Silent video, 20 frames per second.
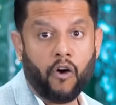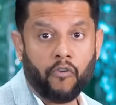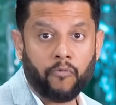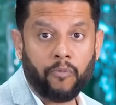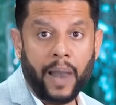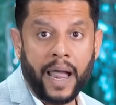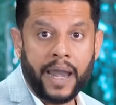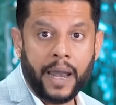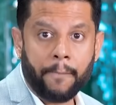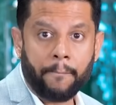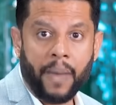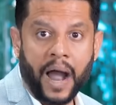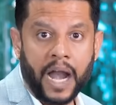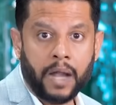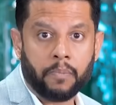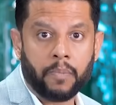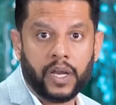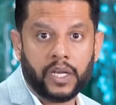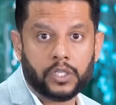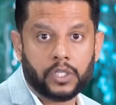off plan
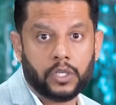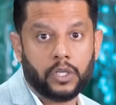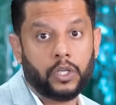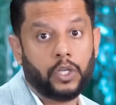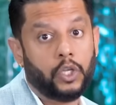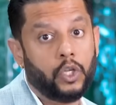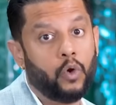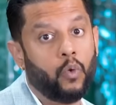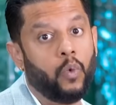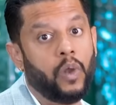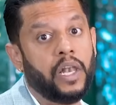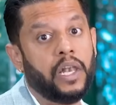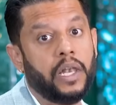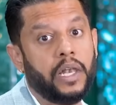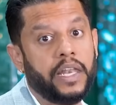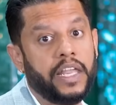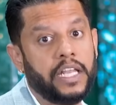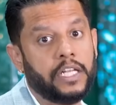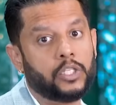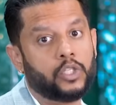apartment, you will
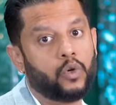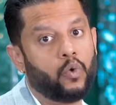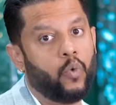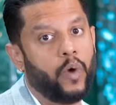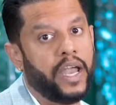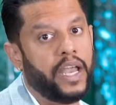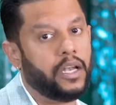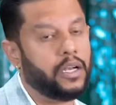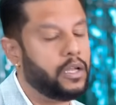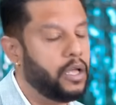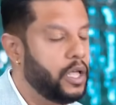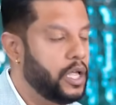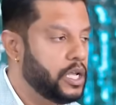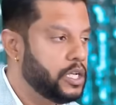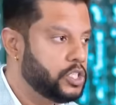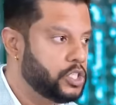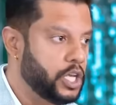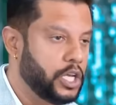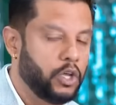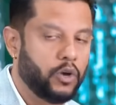need to wait
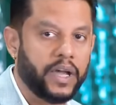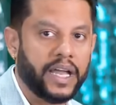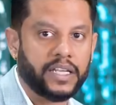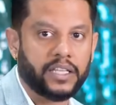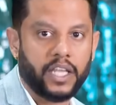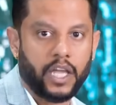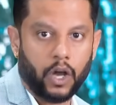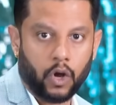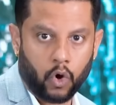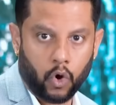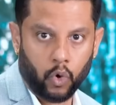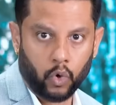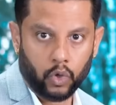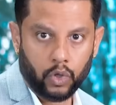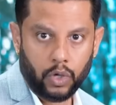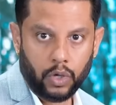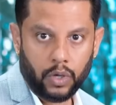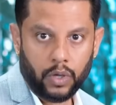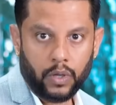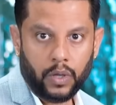till you get the
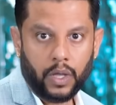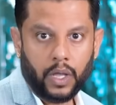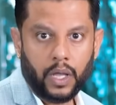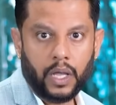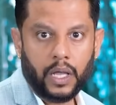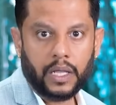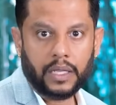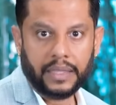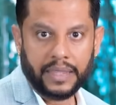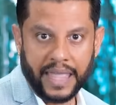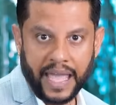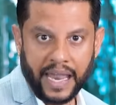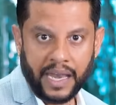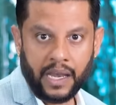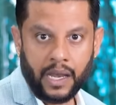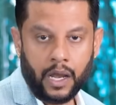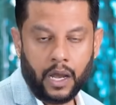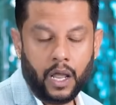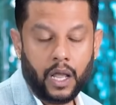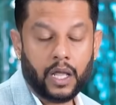Akud.
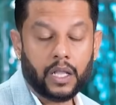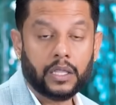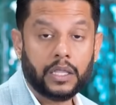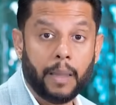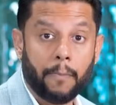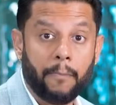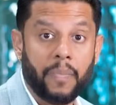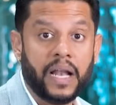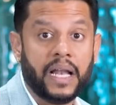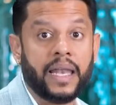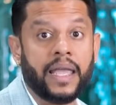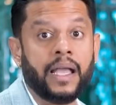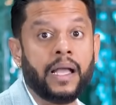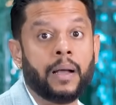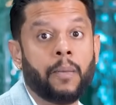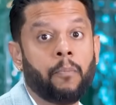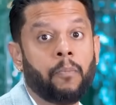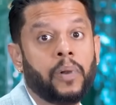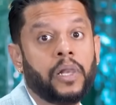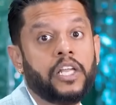Then the building
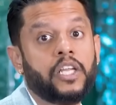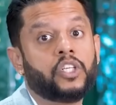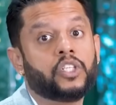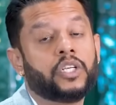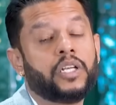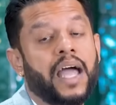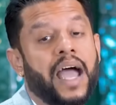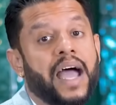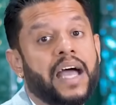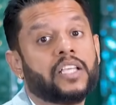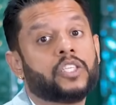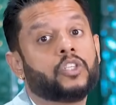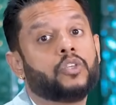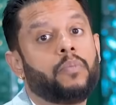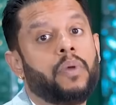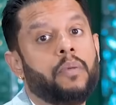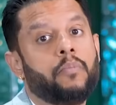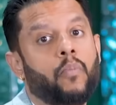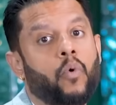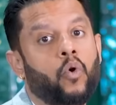completion has to
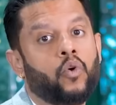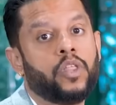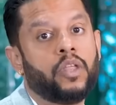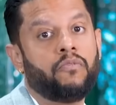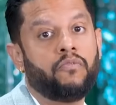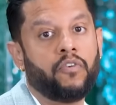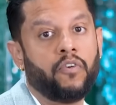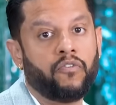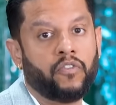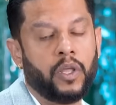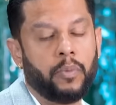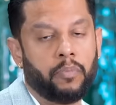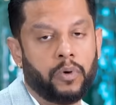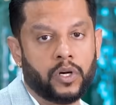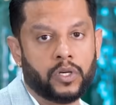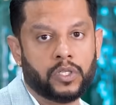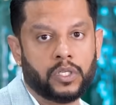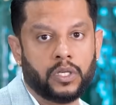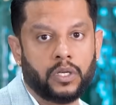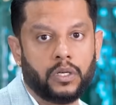be more than
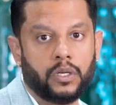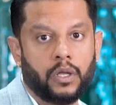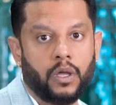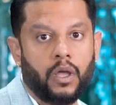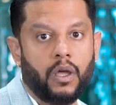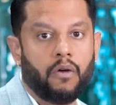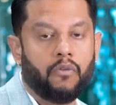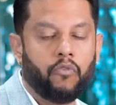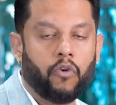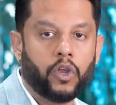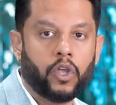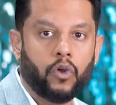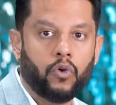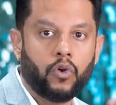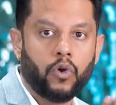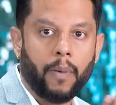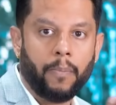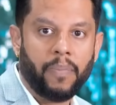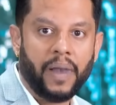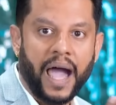50% for you
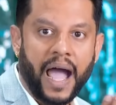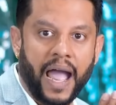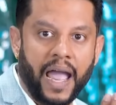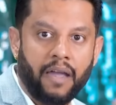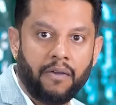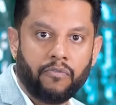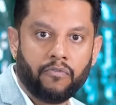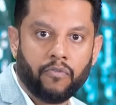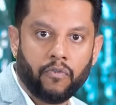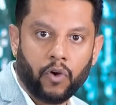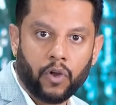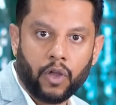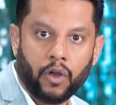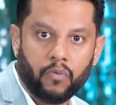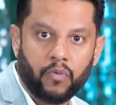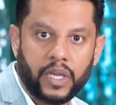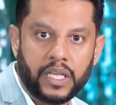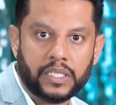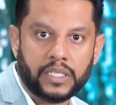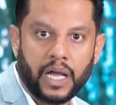to apply for
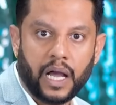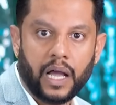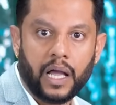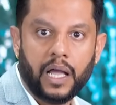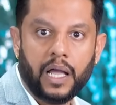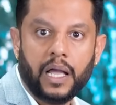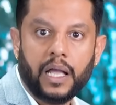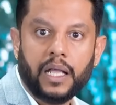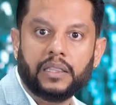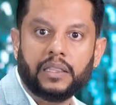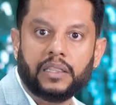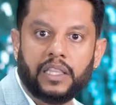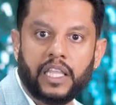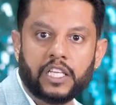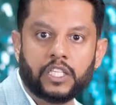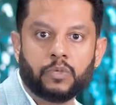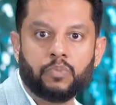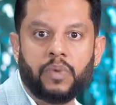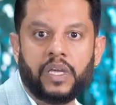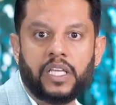your visa.
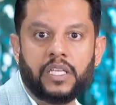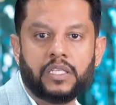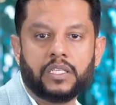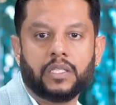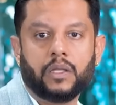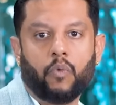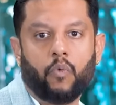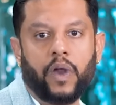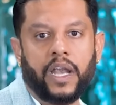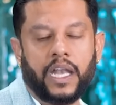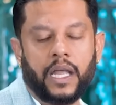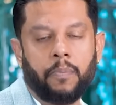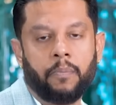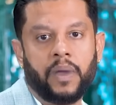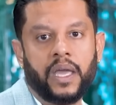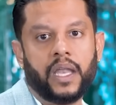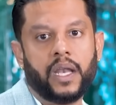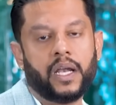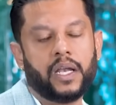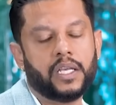This means the waiting
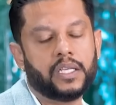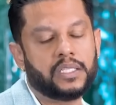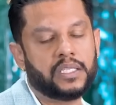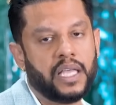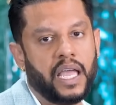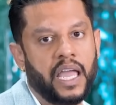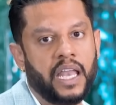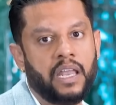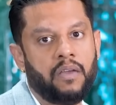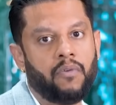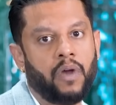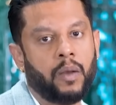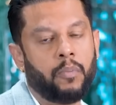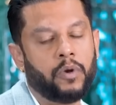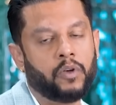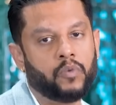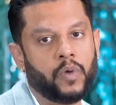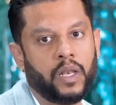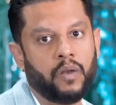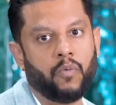period is anywhere
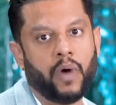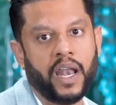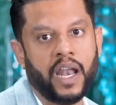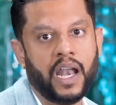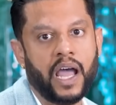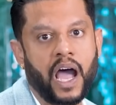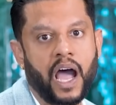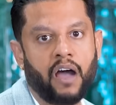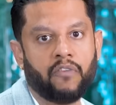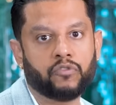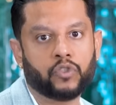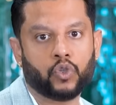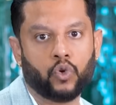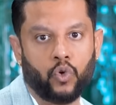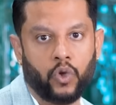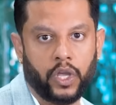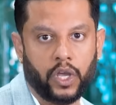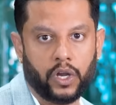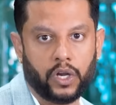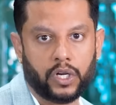between 1.5 to
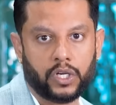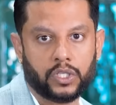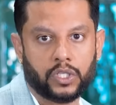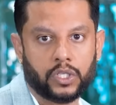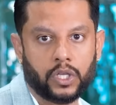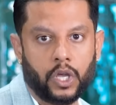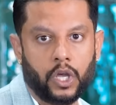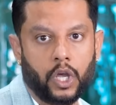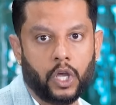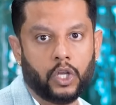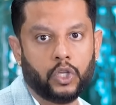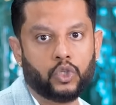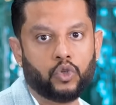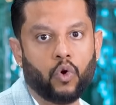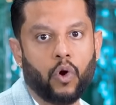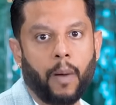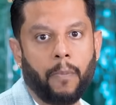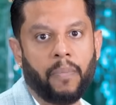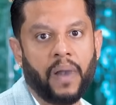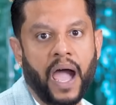2 years
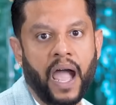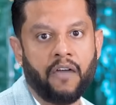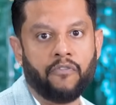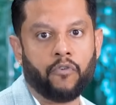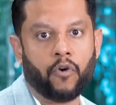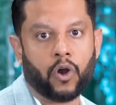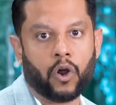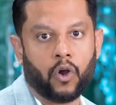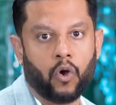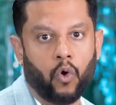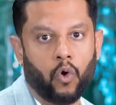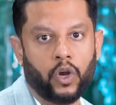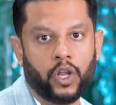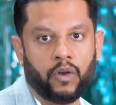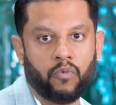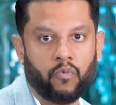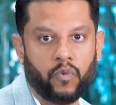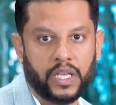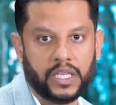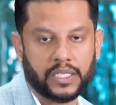to apply for a
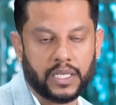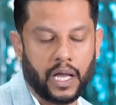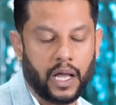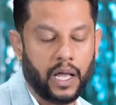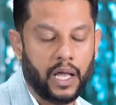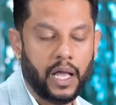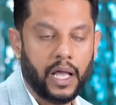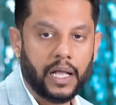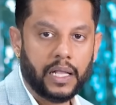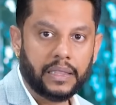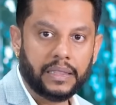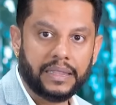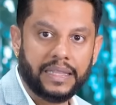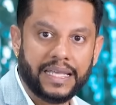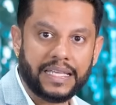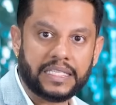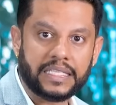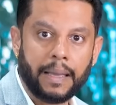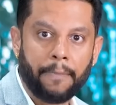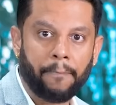golden visa.
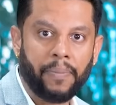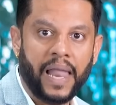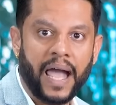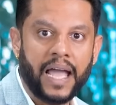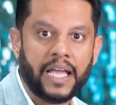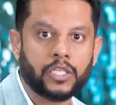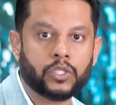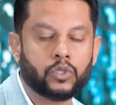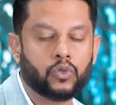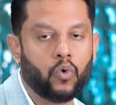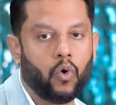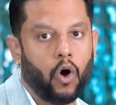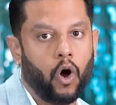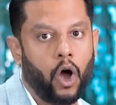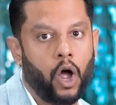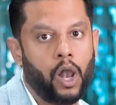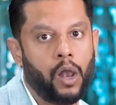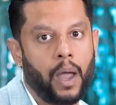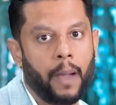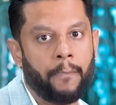This applies to
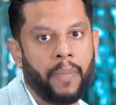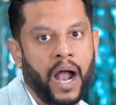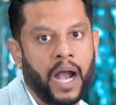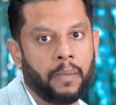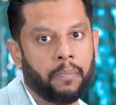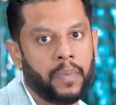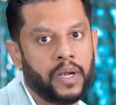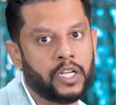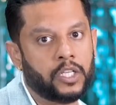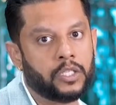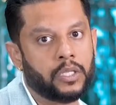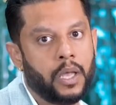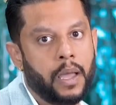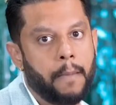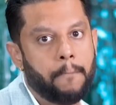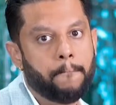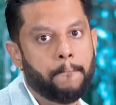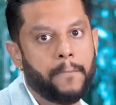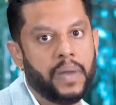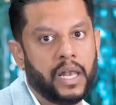all apartments
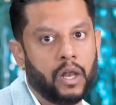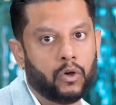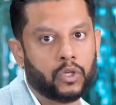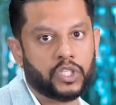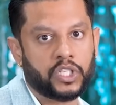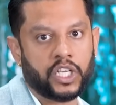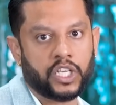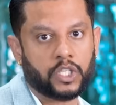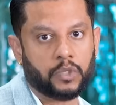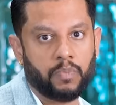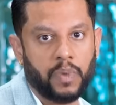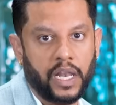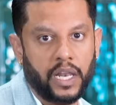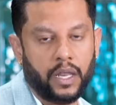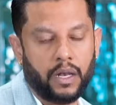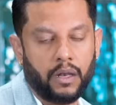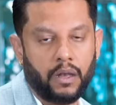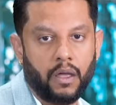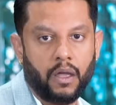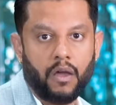below 6
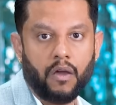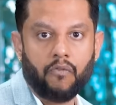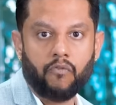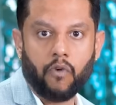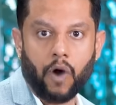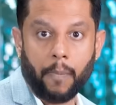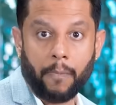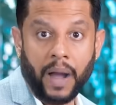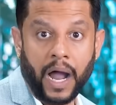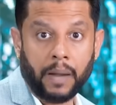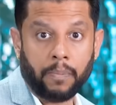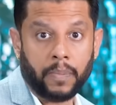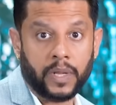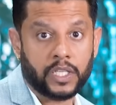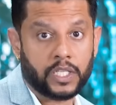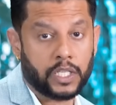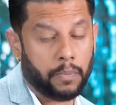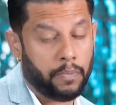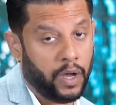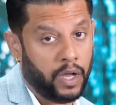million. For
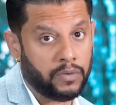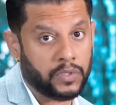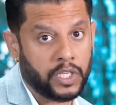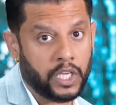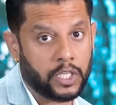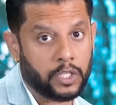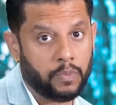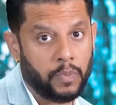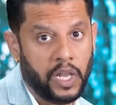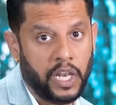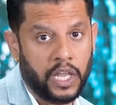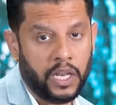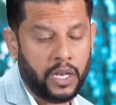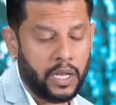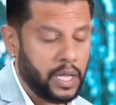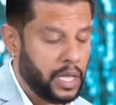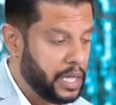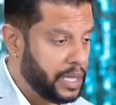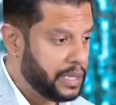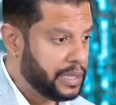apartments above 6 million,
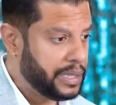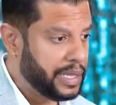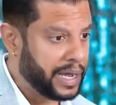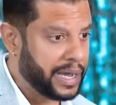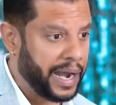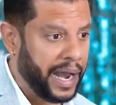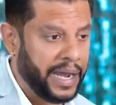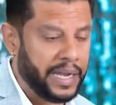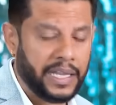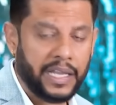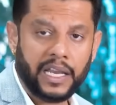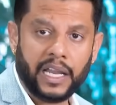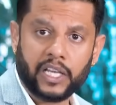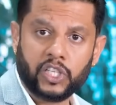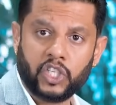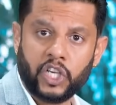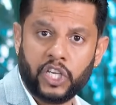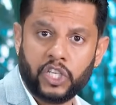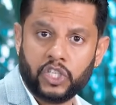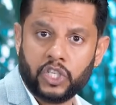the criteria
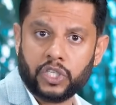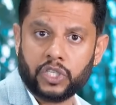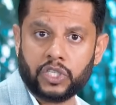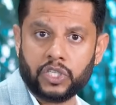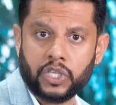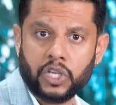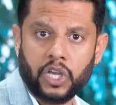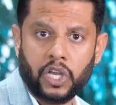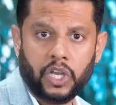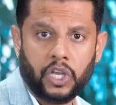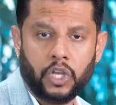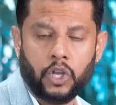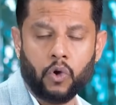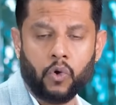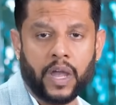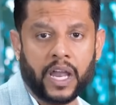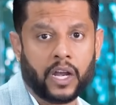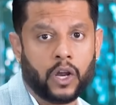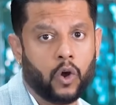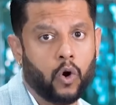changes. You
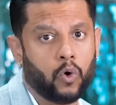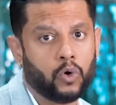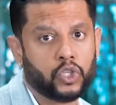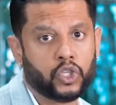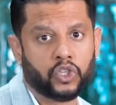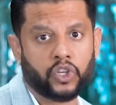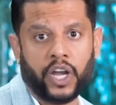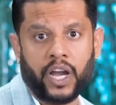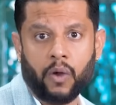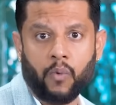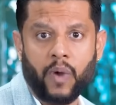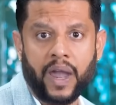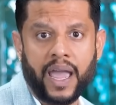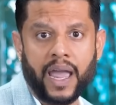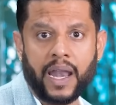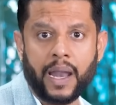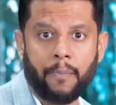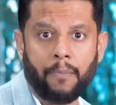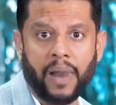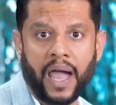can go straight away
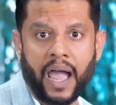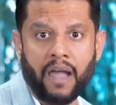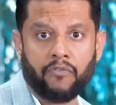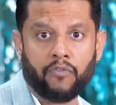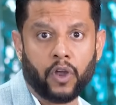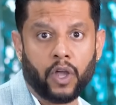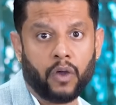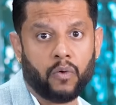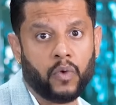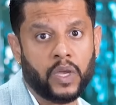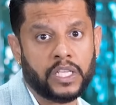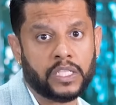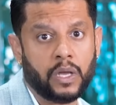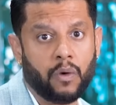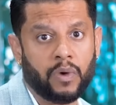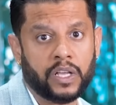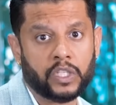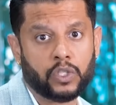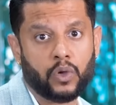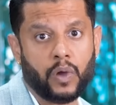and apply for your visa
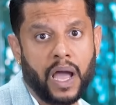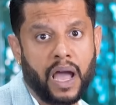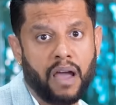once you